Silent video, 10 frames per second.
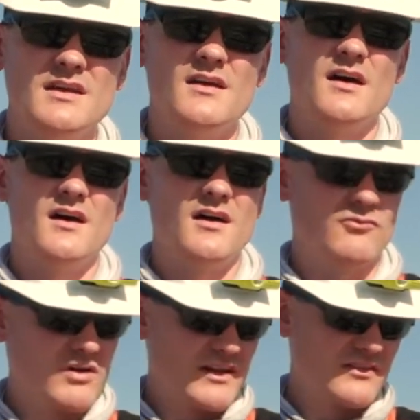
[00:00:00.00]

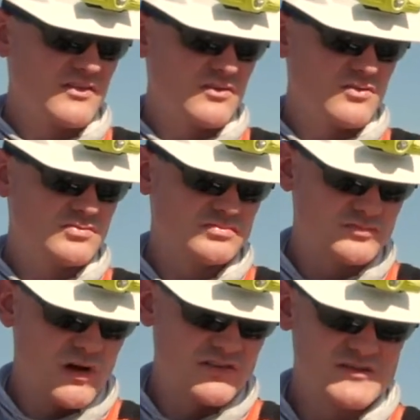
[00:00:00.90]
run into
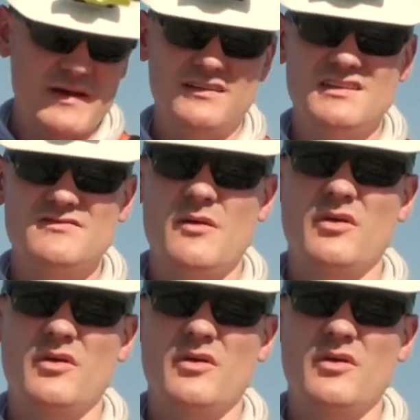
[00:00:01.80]
while inspecting these vapor